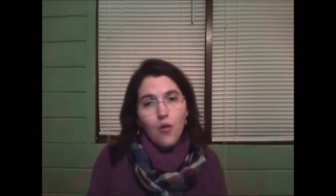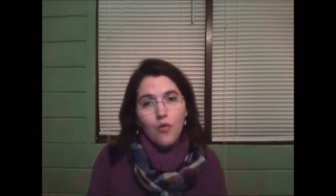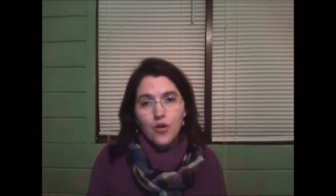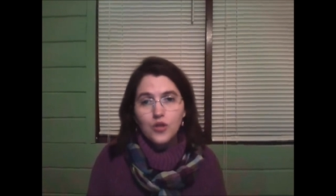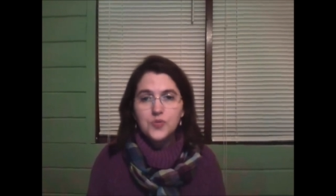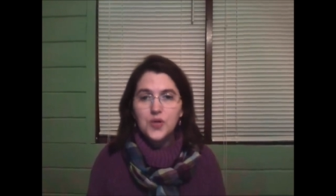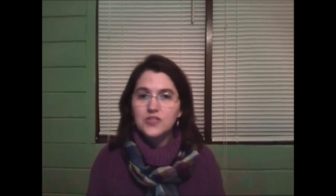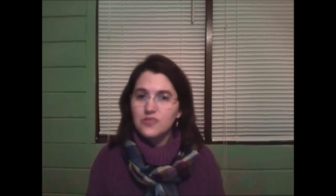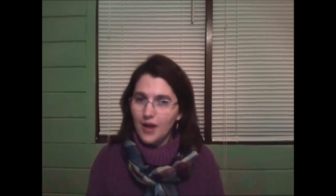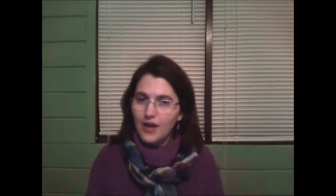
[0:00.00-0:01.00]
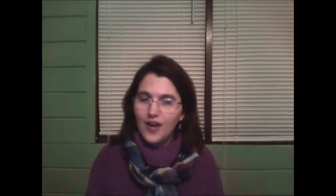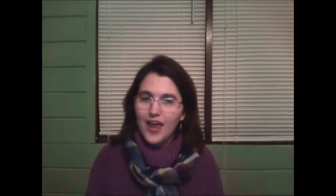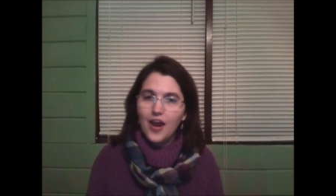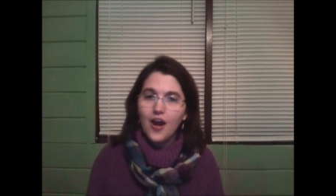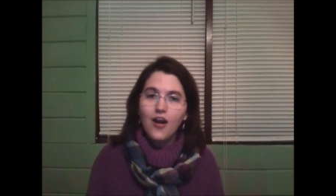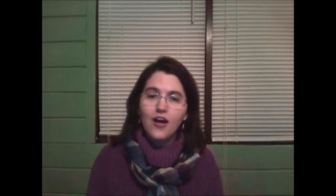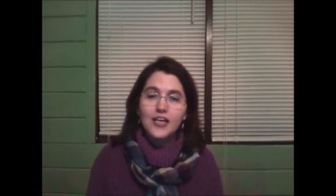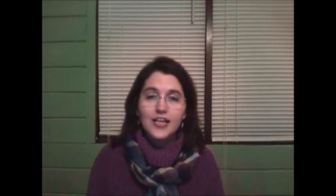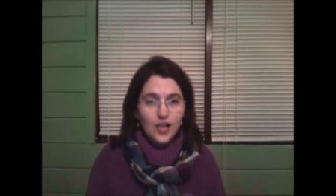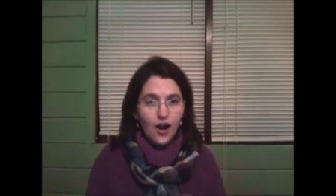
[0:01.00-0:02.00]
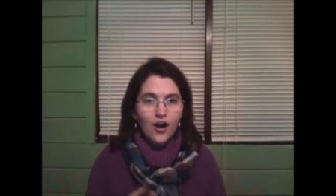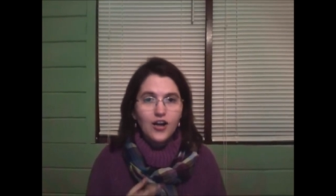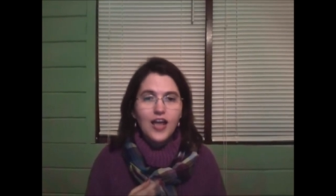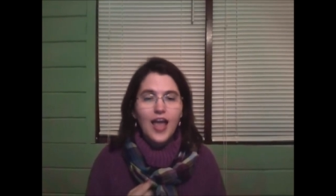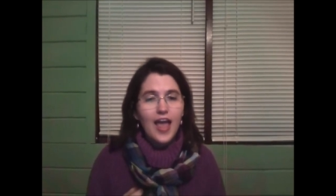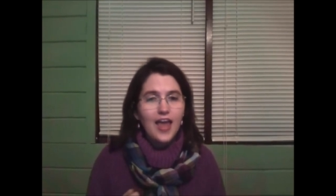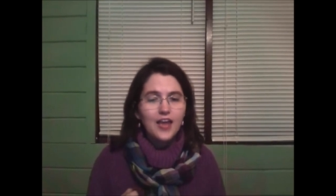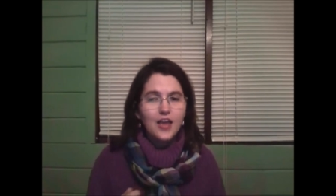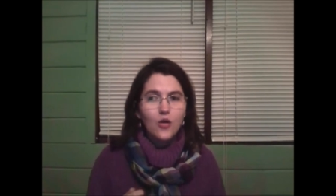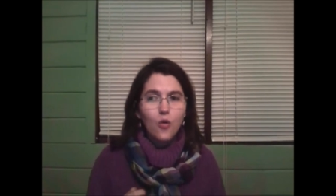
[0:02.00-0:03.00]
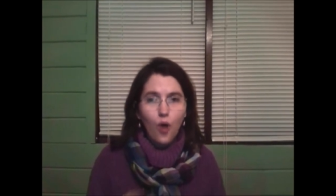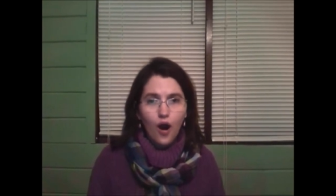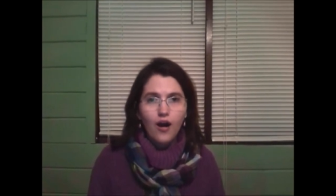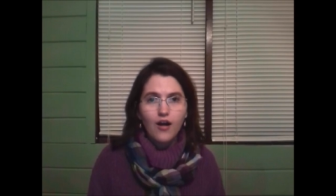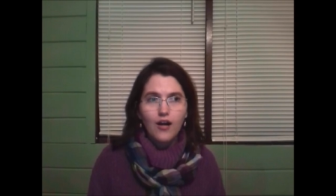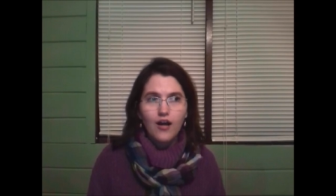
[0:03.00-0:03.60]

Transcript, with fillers: Those words for my grand are kiarn and quar.